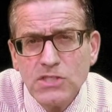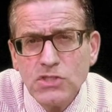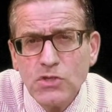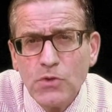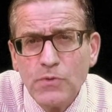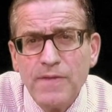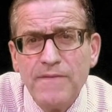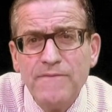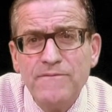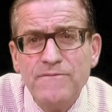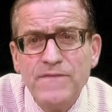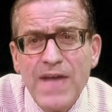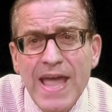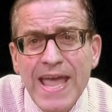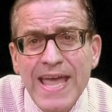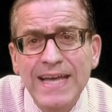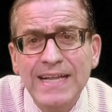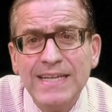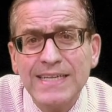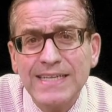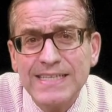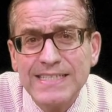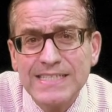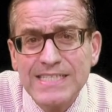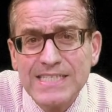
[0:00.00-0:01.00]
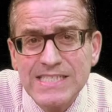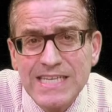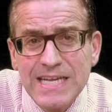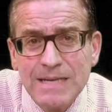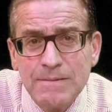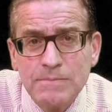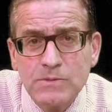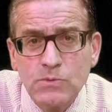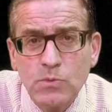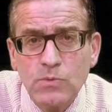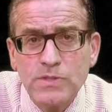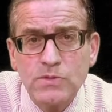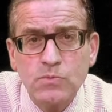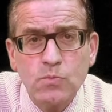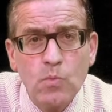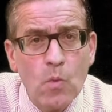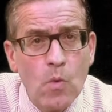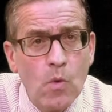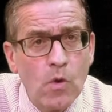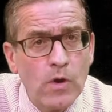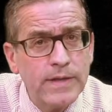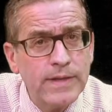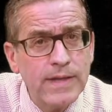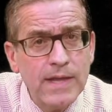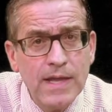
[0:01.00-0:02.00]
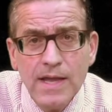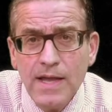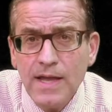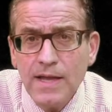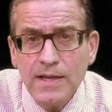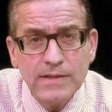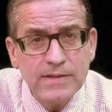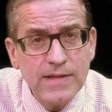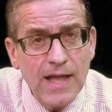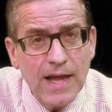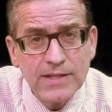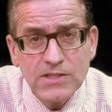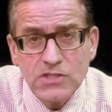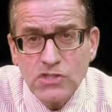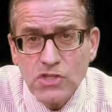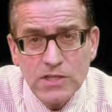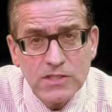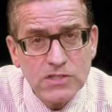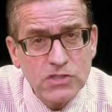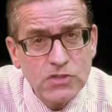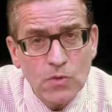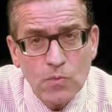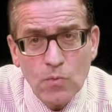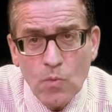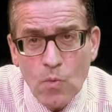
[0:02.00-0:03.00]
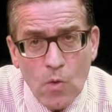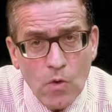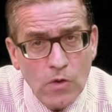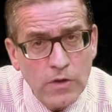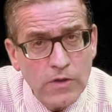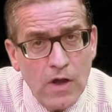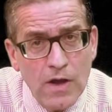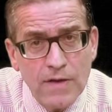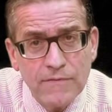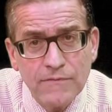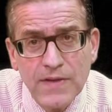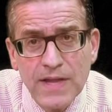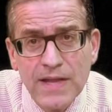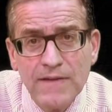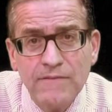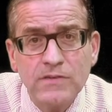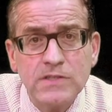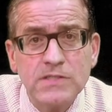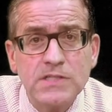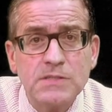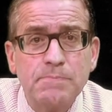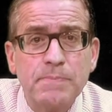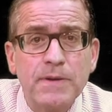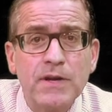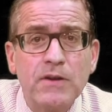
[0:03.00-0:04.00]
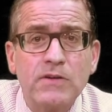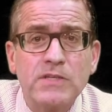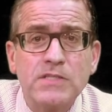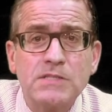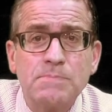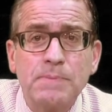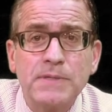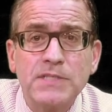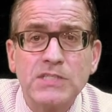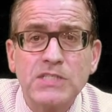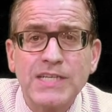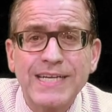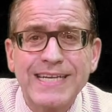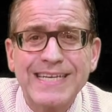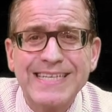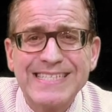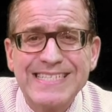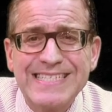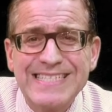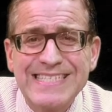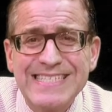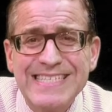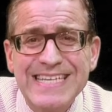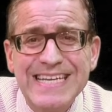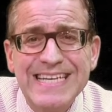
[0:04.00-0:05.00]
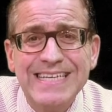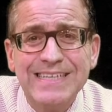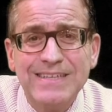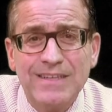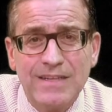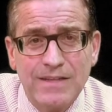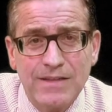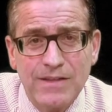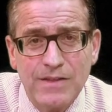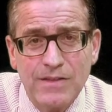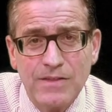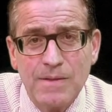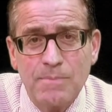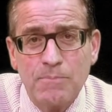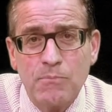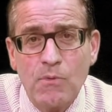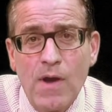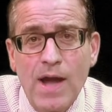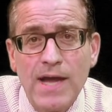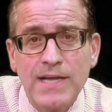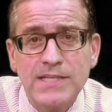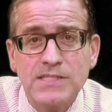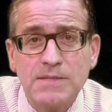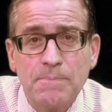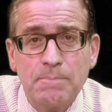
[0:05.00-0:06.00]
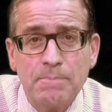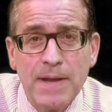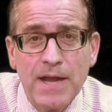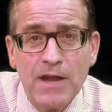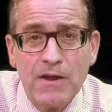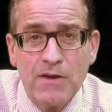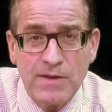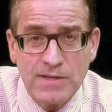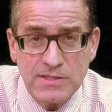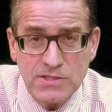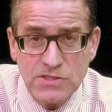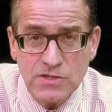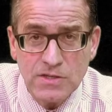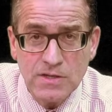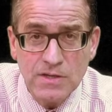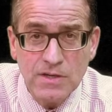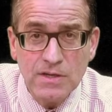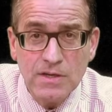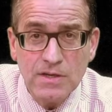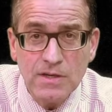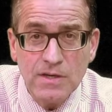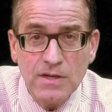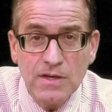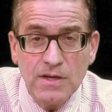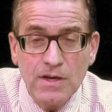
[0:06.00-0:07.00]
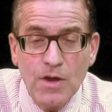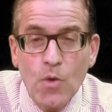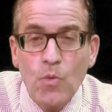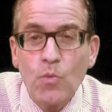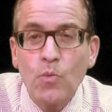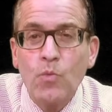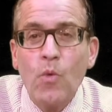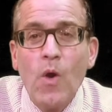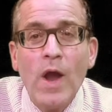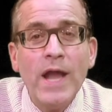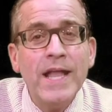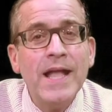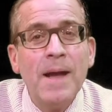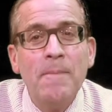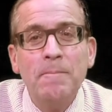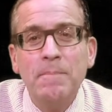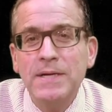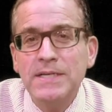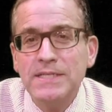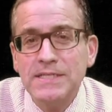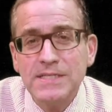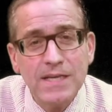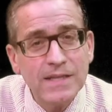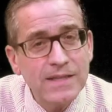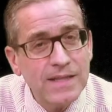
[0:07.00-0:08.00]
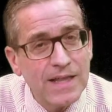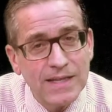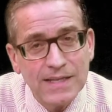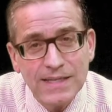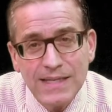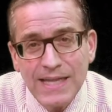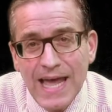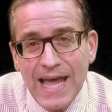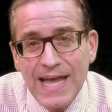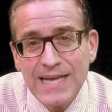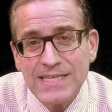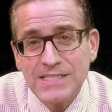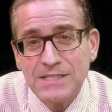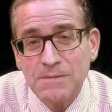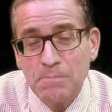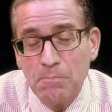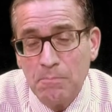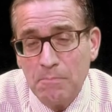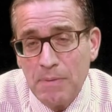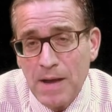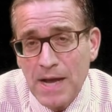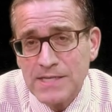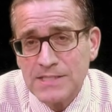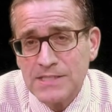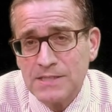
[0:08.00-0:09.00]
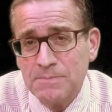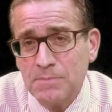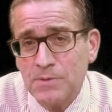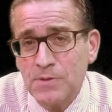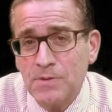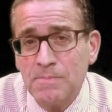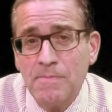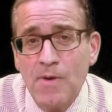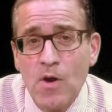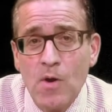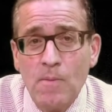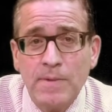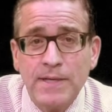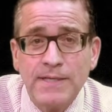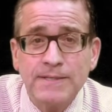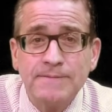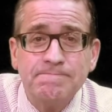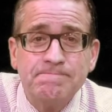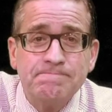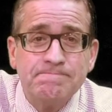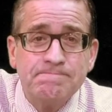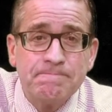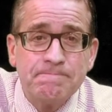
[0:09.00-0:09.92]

So the veil, it seems, was worn not just to ward off evil spirits, but to conceal the bride's appearance right up until the last possible moment.